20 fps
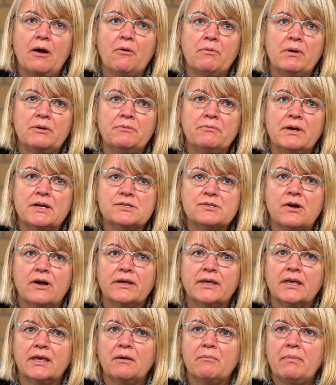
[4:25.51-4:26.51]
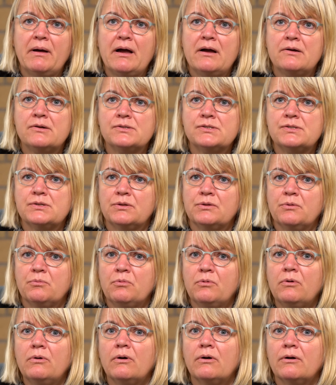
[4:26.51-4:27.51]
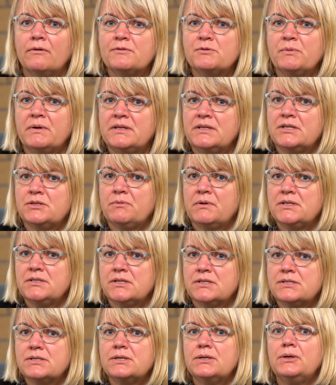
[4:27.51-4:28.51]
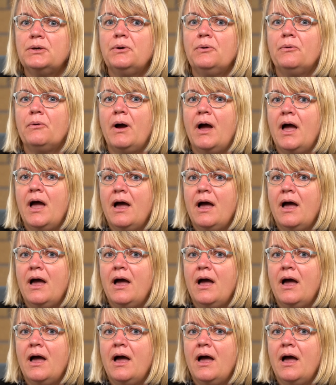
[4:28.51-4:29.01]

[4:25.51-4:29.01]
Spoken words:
when we're talking about the war of 2022,